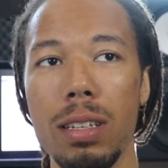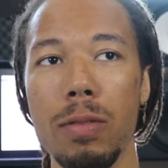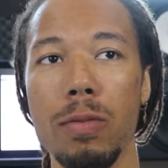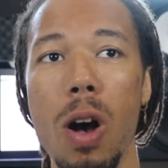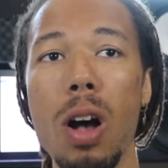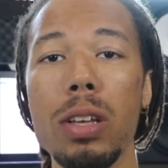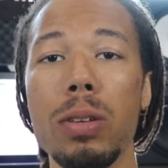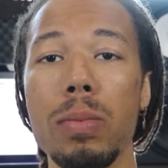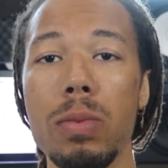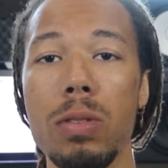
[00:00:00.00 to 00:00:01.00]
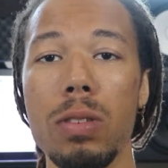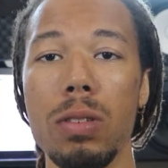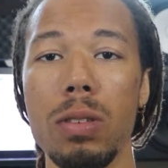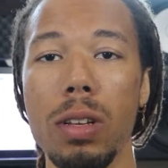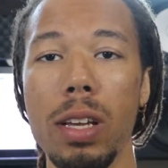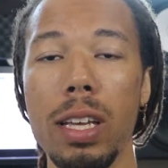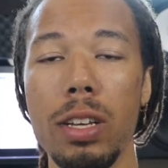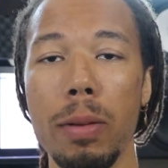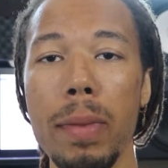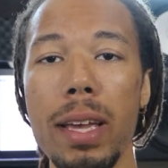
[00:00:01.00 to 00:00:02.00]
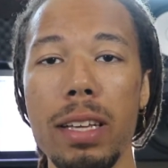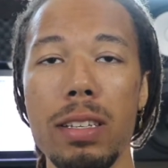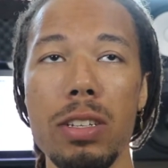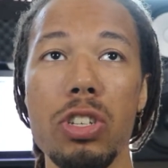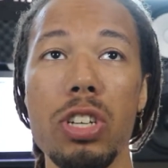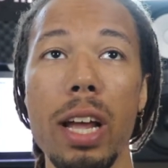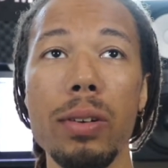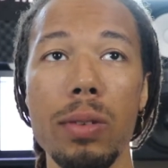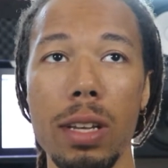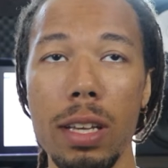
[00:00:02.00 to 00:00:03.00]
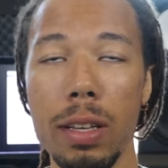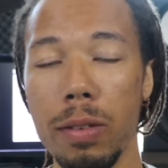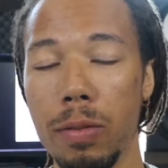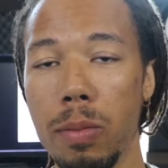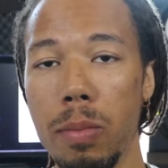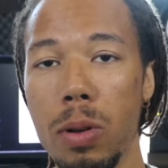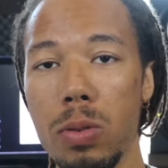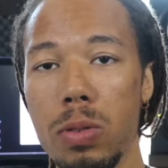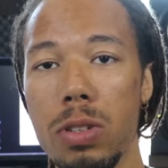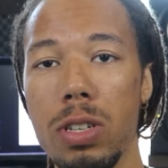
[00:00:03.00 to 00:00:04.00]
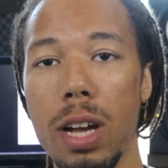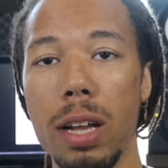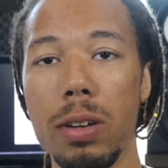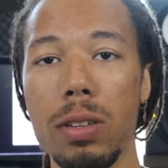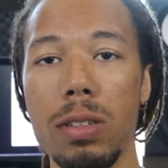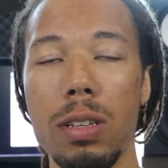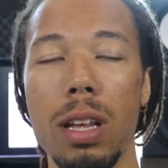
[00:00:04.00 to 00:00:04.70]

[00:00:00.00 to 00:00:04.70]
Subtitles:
volumes in your mix generally for most genres,